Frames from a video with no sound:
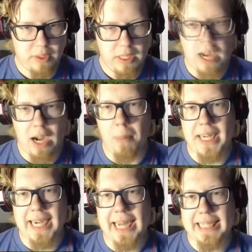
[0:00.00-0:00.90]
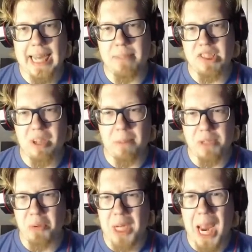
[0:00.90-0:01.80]
Oh my god damn it, stop
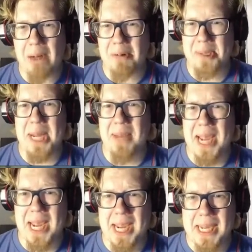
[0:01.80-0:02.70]
shooting arrows at me!